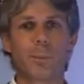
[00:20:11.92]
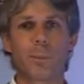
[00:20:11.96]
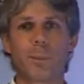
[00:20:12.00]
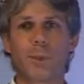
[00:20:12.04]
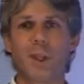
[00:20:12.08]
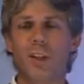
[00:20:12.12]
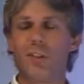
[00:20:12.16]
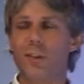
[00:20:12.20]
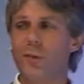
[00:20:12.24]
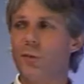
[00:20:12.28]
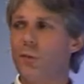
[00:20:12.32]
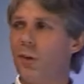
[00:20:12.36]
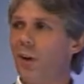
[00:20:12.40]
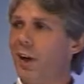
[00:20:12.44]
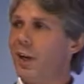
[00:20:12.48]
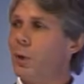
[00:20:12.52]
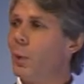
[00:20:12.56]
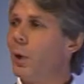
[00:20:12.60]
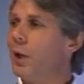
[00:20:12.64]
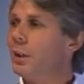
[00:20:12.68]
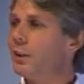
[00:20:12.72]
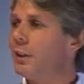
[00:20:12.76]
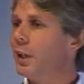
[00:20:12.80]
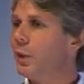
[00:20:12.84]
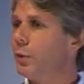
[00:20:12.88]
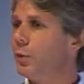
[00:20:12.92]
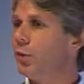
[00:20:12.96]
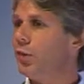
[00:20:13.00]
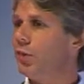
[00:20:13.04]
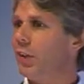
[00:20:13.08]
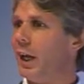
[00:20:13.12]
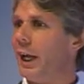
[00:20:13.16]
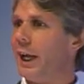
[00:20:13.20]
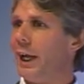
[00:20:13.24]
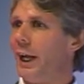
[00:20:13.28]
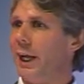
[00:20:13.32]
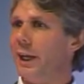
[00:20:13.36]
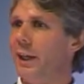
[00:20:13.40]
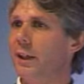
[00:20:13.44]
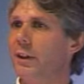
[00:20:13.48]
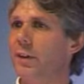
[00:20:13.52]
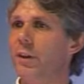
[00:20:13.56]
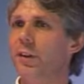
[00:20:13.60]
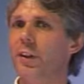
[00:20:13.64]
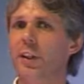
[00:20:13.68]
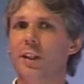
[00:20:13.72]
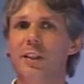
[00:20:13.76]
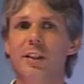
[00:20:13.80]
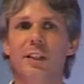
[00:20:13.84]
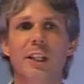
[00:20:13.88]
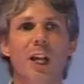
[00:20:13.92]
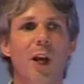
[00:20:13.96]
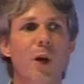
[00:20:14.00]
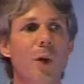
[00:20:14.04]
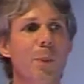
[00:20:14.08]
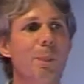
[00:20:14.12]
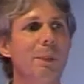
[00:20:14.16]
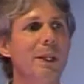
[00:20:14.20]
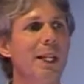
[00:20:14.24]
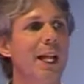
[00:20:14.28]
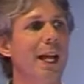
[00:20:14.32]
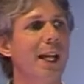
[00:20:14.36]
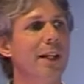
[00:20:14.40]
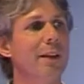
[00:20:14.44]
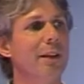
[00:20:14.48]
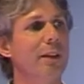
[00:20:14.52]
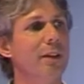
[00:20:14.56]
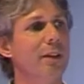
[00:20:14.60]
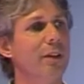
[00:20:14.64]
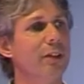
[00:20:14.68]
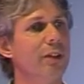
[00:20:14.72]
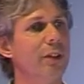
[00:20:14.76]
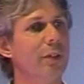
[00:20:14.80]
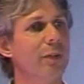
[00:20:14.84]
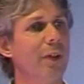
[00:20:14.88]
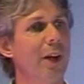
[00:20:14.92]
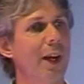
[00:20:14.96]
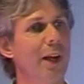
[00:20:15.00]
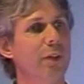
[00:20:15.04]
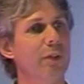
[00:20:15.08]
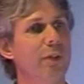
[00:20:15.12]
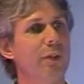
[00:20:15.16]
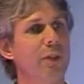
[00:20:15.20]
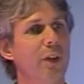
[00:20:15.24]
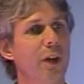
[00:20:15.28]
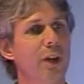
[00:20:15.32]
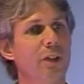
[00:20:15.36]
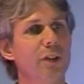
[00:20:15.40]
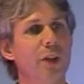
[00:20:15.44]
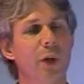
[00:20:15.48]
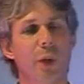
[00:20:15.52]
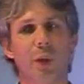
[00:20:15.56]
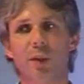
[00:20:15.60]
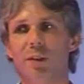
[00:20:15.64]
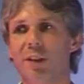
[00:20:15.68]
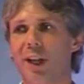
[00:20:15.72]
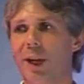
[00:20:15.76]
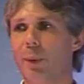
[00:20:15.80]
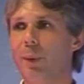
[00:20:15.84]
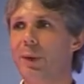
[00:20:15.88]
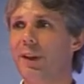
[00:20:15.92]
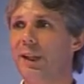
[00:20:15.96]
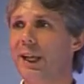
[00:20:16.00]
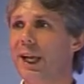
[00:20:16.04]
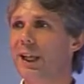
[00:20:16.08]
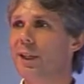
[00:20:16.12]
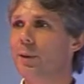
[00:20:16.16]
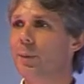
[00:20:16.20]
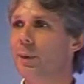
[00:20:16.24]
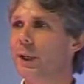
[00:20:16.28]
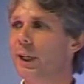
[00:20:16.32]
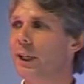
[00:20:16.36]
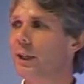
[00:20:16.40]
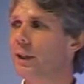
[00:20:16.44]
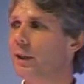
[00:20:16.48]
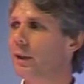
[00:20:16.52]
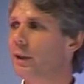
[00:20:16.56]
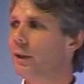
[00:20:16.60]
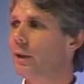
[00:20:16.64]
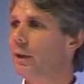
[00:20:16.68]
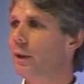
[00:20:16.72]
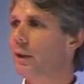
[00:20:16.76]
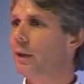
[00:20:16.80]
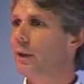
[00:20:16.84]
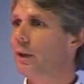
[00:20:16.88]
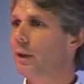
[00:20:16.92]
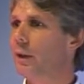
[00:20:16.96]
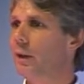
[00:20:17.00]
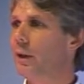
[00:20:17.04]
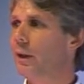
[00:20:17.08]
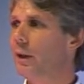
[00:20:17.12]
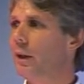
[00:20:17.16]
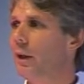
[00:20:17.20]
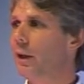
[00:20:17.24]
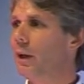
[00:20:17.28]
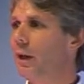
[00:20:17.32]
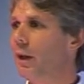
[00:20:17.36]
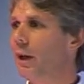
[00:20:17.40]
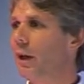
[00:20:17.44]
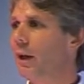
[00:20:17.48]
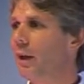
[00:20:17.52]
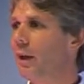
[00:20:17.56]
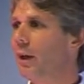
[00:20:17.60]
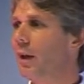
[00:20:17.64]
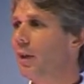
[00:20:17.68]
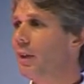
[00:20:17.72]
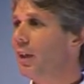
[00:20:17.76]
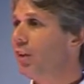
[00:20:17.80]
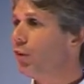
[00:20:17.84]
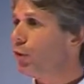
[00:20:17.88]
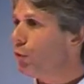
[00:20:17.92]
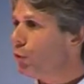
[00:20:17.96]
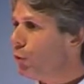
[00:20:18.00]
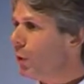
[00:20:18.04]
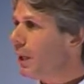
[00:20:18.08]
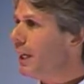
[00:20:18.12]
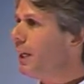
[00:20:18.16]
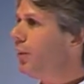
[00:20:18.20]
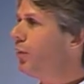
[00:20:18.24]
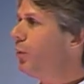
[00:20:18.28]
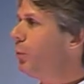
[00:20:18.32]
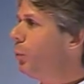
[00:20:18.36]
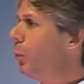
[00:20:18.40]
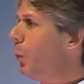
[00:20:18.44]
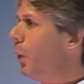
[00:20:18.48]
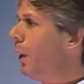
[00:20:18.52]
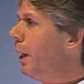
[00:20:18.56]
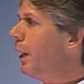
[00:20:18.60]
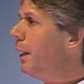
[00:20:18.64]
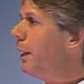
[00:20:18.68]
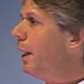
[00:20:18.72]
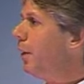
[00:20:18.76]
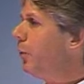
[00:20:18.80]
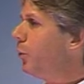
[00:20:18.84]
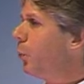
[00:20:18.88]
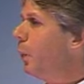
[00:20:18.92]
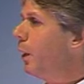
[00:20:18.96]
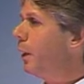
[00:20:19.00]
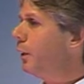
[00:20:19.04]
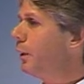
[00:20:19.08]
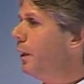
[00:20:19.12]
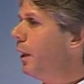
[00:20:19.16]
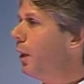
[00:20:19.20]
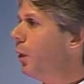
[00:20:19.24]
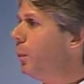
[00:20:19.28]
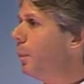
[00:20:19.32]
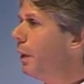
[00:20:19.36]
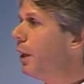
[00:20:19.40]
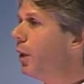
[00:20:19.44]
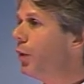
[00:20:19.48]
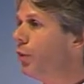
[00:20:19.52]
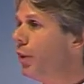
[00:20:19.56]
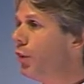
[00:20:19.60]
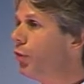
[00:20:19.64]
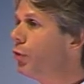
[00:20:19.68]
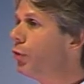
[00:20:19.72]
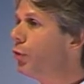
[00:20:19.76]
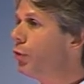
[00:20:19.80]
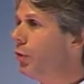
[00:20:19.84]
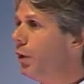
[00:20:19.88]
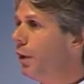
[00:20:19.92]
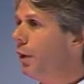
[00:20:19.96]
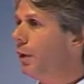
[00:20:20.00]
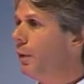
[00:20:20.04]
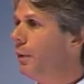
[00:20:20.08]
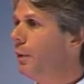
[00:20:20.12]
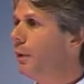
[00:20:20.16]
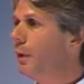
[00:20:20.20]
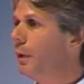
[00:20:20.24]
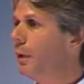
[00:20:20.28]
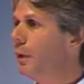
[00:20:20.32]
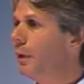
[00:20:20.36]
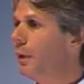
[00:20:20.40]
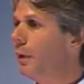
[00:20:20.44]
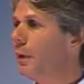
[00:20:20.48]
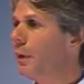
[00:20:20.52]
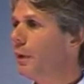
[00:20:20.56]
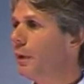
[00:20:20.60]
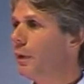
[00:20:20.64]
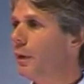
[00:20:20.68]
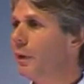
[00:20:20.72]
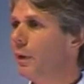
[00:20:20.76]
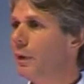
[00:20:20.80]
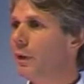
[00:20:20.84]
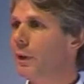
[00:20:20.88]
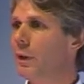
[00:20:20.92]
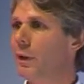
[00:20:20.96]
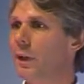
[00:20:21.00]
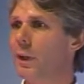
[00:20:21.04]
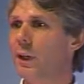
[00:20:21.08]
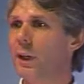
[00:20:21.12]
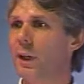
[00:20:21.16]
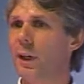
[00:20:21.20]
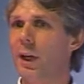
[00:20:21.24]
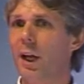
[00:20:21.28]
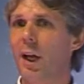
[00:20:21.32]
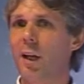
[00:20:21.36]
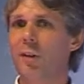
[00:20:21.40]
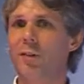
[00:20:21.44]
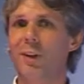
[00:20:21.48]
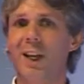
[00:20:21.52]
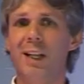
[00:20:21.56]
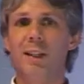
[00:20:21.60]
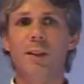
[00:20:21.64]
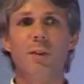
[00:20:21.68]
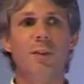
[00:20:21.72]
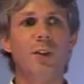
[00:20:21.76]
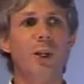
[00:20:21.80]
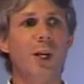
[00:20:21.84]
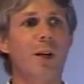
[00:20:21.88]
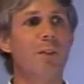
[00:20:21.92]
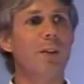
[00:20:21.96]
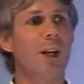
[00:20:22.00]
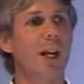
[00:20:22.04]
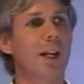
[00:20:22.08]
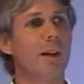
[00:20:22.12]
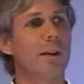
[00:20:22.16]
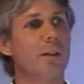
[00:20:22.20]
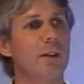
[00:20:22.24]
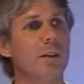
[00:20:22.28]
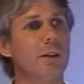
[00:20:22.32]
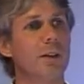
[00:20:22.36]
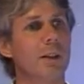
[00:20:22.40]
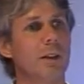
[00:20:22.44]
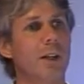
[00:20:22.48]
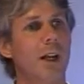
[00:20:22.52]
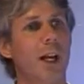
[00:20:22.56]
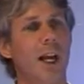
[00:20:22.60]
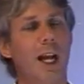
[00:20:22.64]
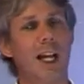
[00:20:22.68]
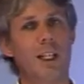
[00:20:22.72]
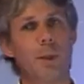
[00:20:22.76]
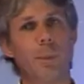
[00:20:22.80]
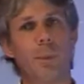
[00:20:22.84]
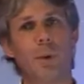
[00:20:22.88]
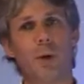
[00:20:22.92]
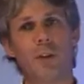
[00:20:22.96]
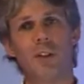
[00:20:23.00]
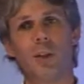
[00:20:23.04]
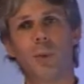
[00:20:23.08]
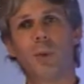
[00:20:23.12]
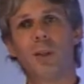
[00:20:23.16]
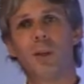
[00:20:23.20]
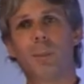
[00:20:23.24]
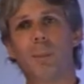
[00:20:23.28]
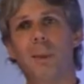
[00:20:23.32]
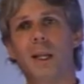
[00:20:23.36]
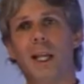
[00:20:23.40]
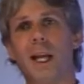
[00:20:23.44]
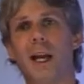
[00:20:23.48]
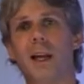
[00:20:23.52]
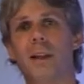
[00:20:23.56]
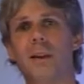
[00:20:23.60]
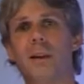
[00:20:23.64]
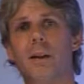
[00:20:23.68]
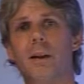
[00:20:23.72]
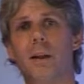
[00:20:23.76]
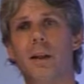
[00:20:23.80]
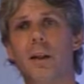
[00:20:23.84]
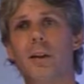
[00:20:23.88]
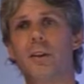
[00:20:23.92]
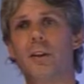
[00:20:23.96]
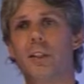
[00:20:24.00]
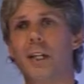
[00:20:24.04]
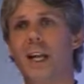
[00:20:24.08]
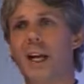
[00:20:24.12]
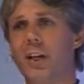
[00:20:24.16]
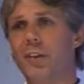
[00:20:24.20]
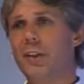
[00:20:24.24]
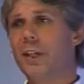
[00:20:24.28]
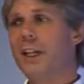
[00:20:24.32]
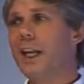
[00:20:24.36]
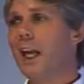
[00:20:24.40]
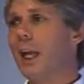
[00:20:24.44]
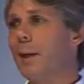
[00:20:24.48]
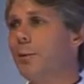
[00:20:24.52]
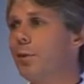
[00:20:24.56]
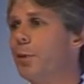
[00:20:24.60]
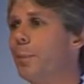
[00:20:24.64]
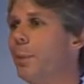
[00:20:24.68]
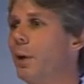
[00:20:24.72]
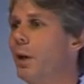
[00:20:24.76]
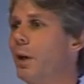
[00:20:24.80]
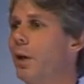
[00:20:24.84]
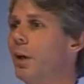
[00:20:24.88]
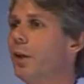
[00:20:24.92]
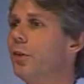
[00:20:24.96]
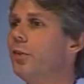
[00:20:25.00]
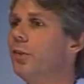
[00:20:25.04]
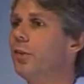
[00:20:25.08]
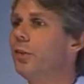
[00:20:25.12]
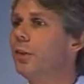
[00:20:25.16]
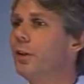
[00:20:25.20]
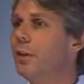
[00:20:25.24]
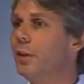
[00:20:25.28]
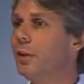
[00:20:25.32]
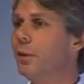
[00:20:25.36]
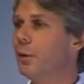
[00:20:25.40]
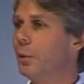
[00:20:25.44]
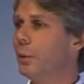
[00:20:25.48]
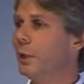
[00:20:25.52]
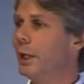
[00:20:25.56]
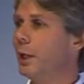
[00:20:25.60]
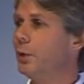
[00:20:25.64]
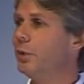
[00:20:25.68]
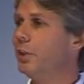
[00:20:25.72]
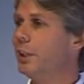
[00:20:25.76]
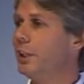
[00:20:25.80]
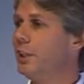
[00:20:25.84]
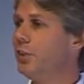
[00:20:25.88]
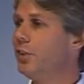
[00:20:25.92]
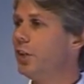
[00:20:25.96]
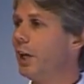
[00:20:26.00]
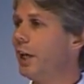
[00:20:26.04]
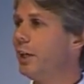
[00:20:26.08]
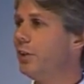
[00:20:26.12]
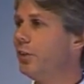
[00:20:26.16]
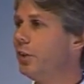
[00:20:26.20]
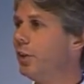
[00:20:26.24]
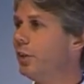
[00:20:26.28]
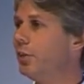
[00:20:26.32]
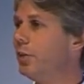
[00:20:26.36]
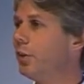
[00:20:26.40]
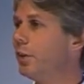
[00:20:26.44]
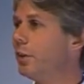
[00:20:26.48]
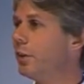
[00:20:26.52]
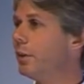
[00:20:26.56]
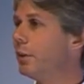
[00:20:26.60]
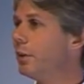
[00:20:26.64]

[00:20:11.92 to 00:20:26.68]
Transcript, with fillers: There's a very well-known saying that no plan survives first contact with the enemy. And there's a reason why that's well known, because it's true. Has any of you ever had a project with a plan that actually came to pass without any changes?